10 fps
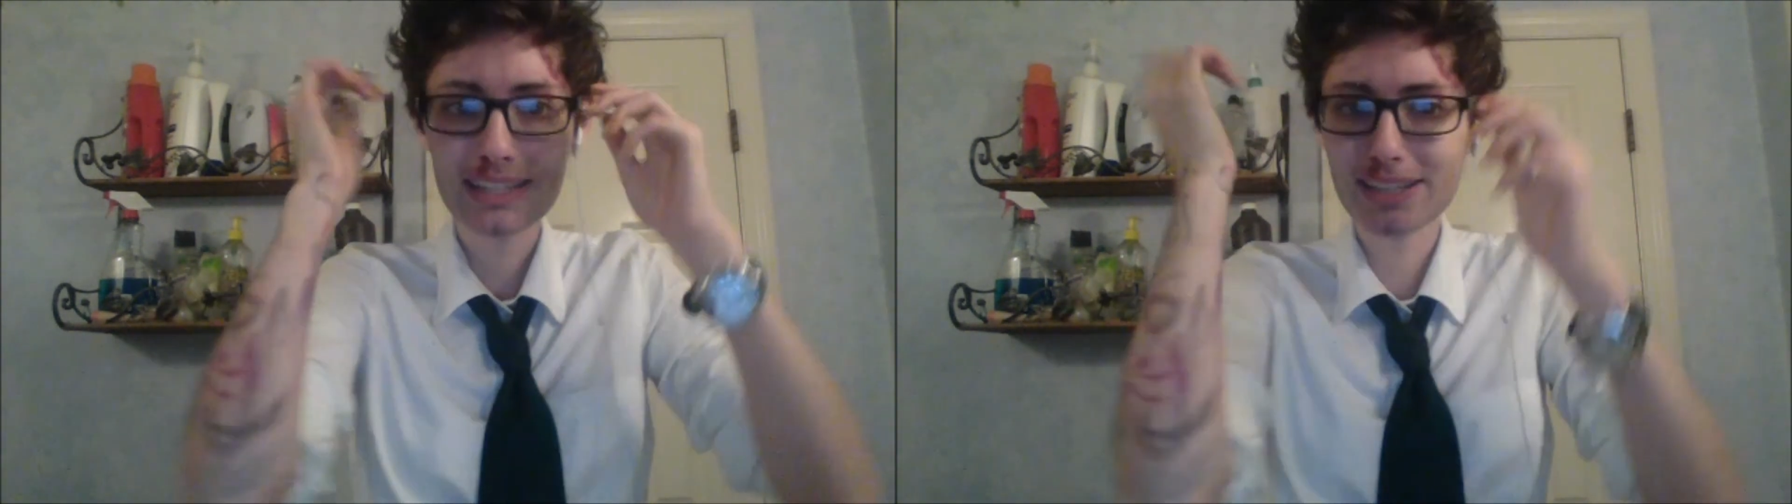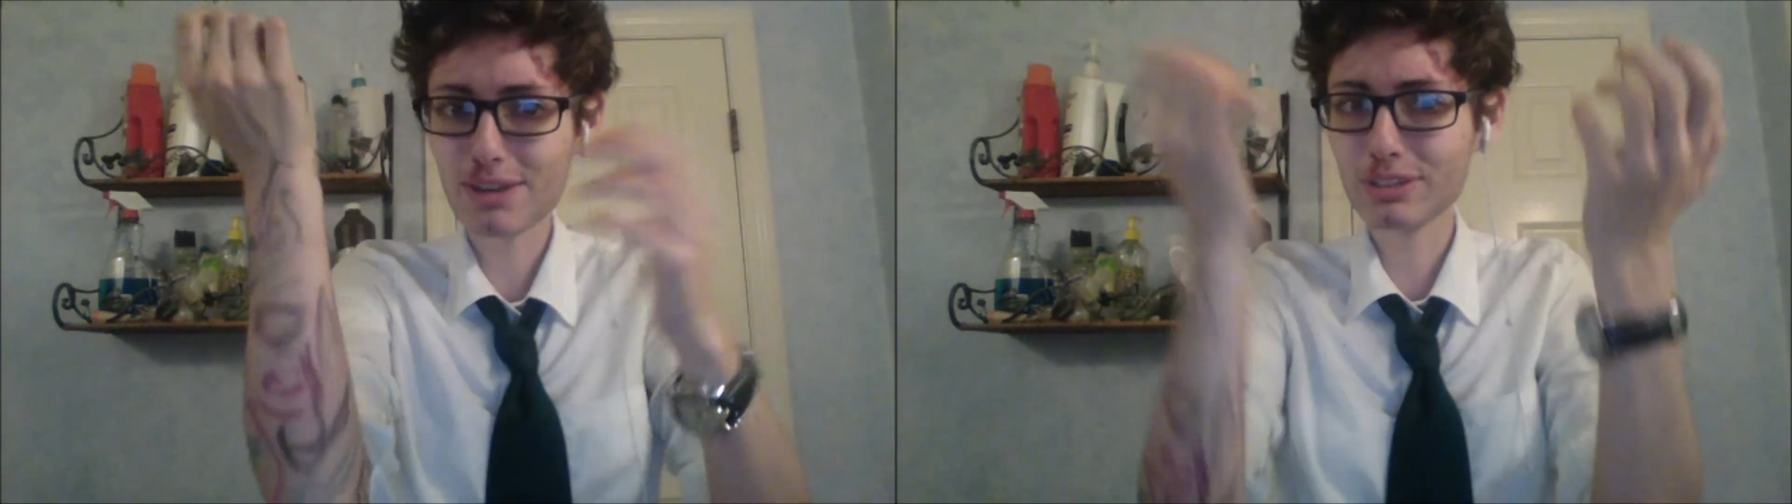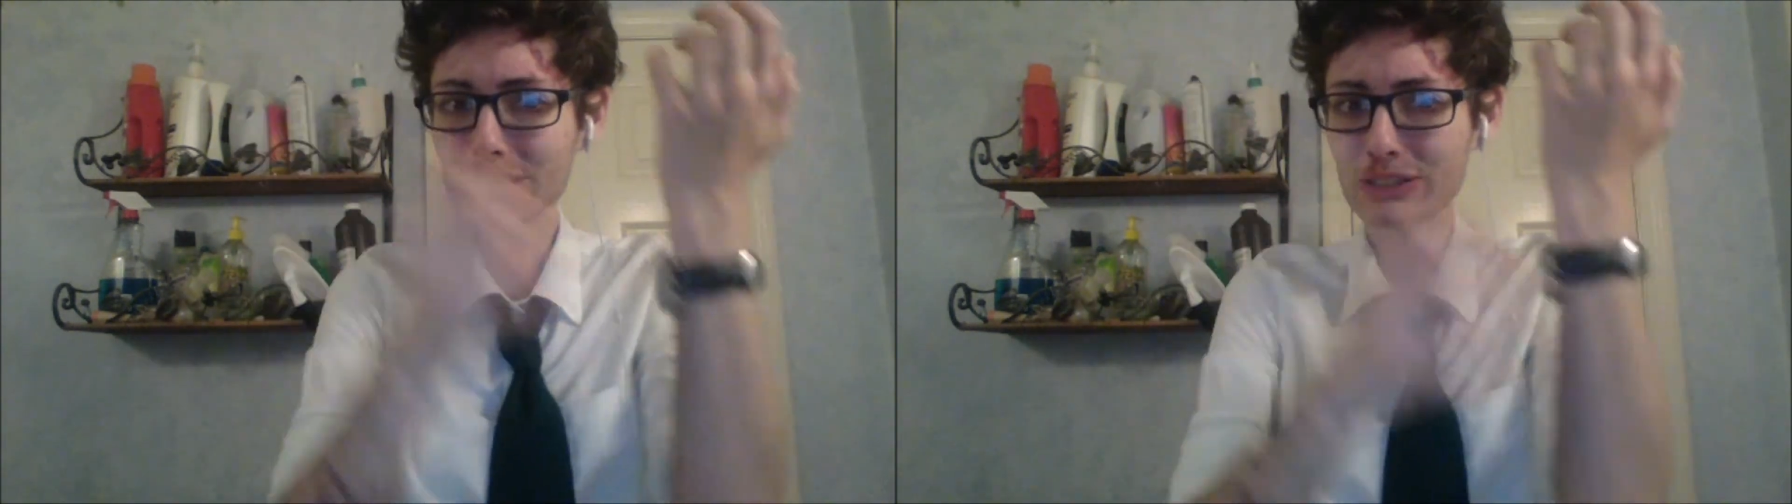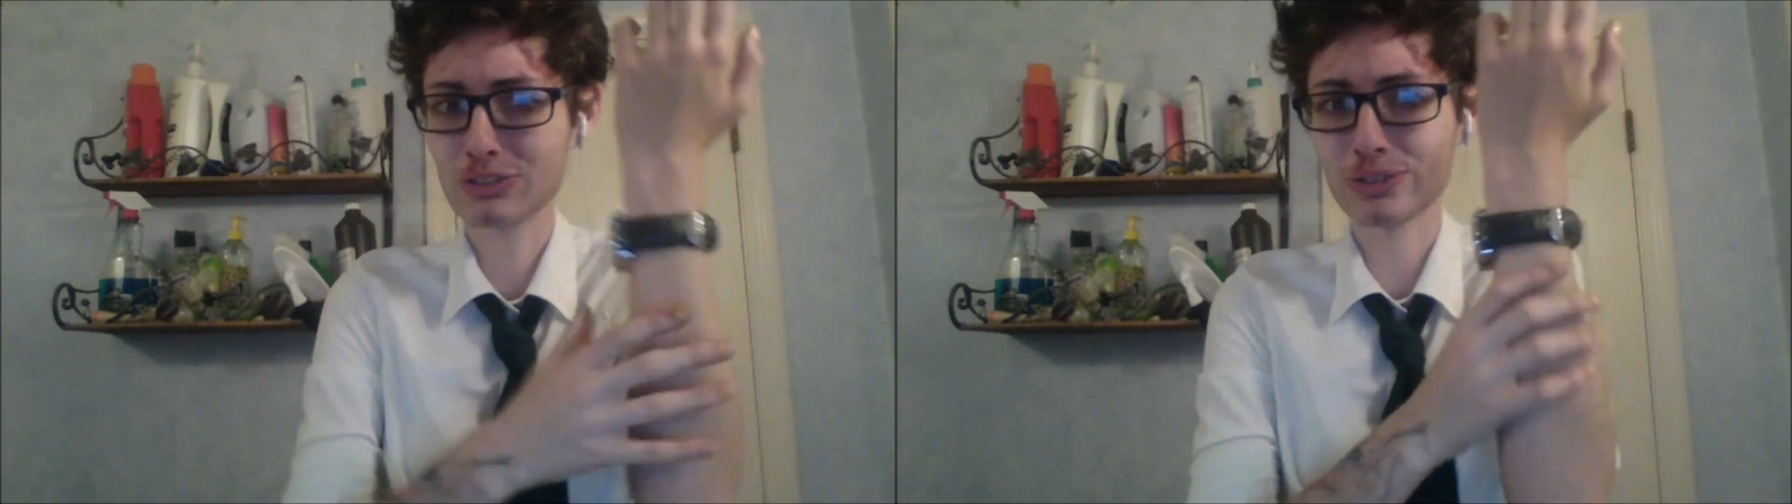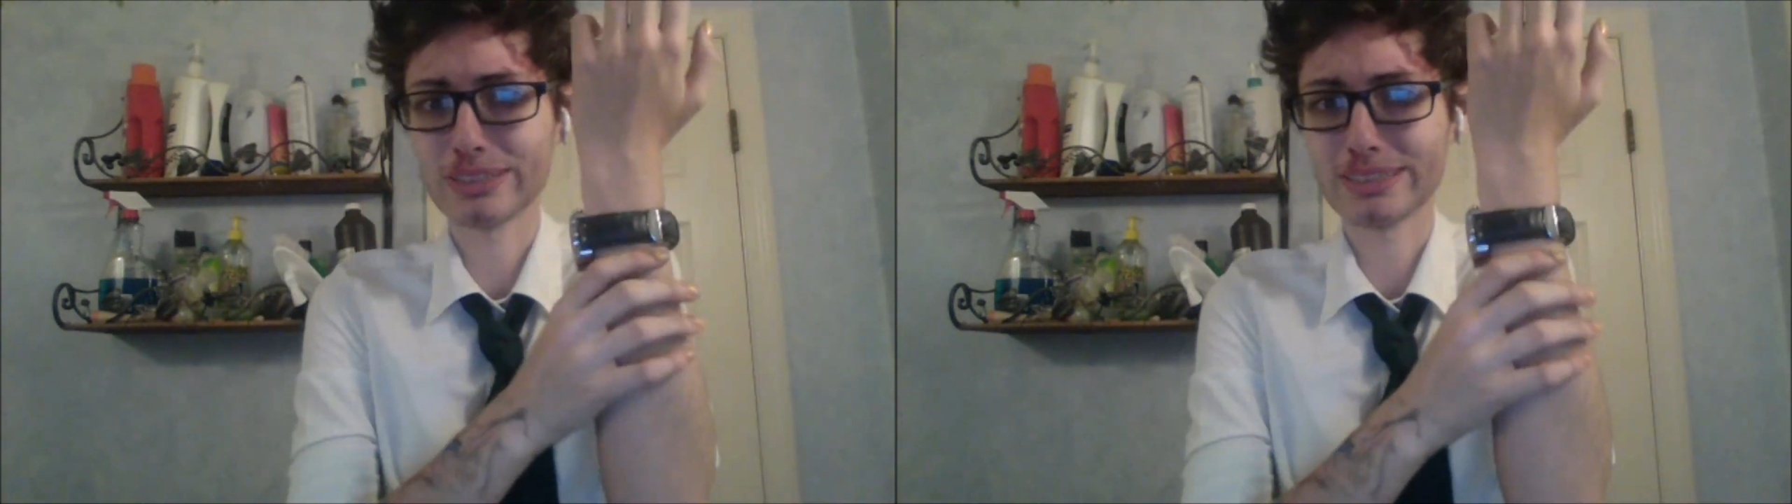I really
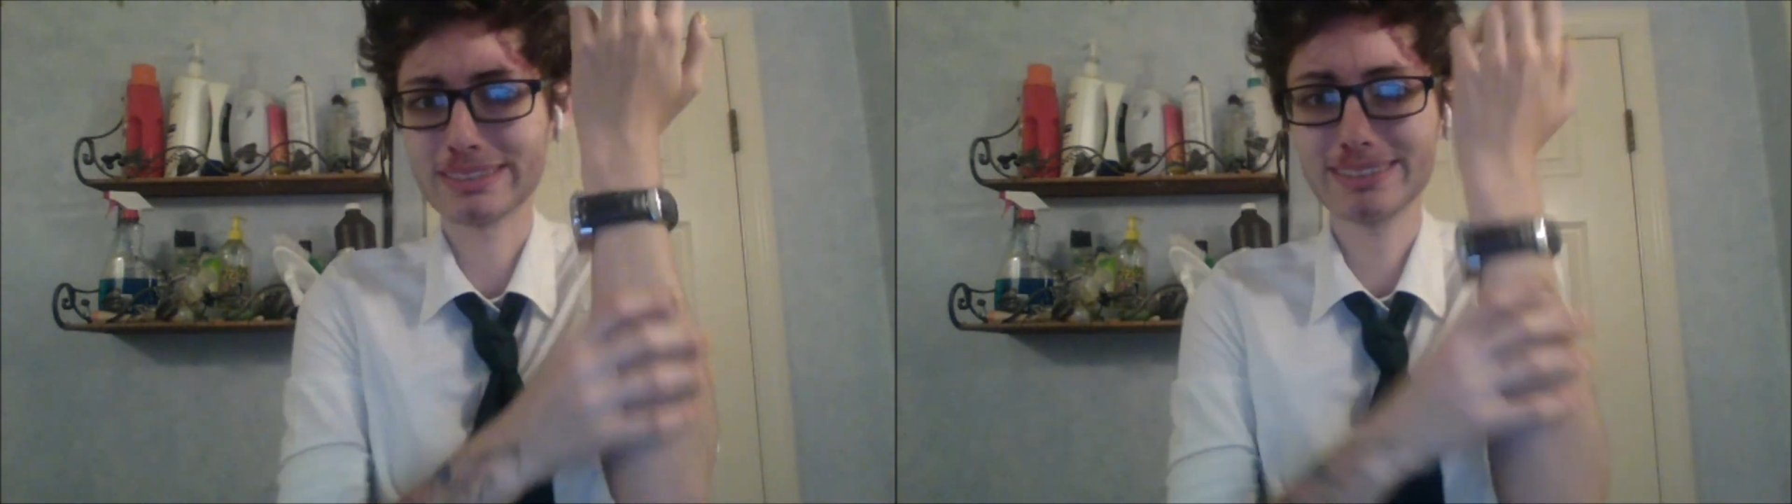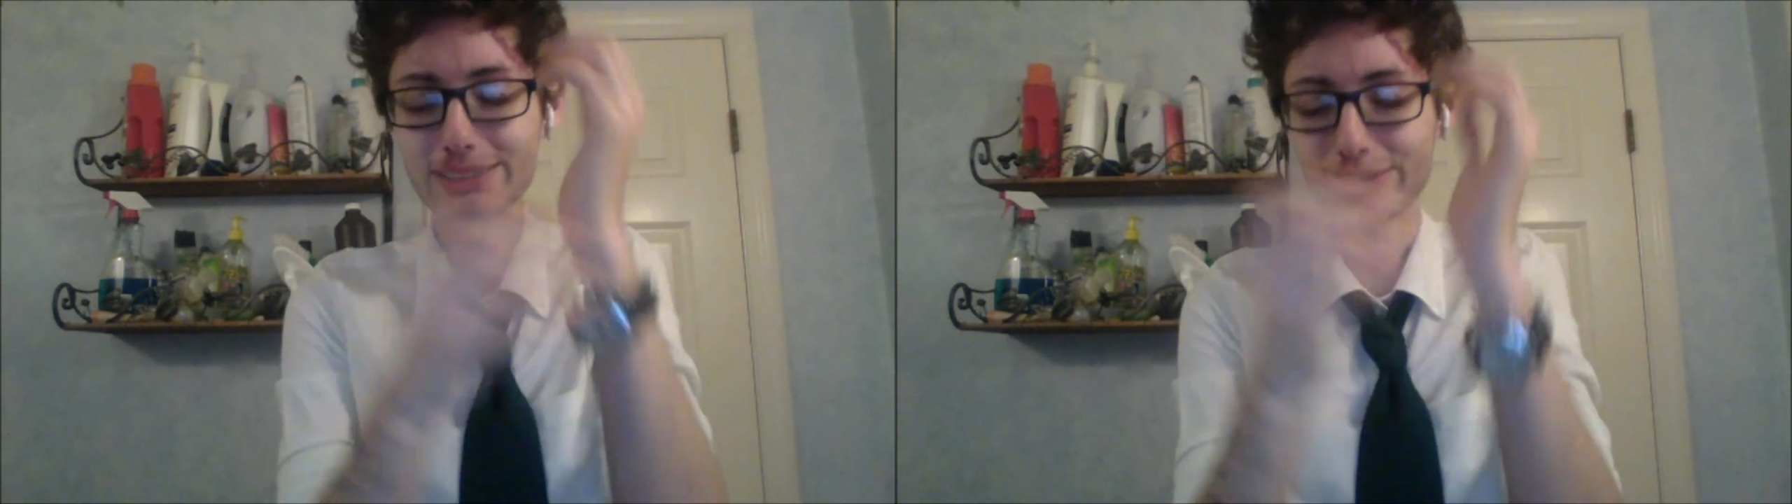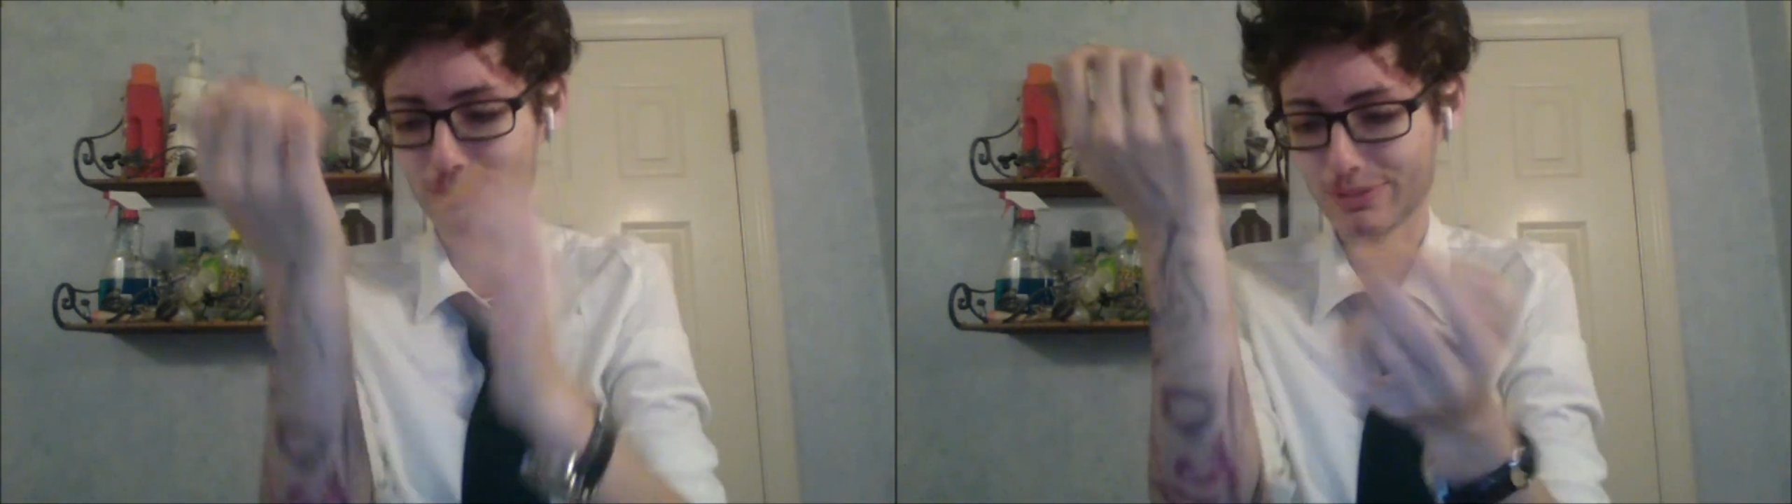should. Oh,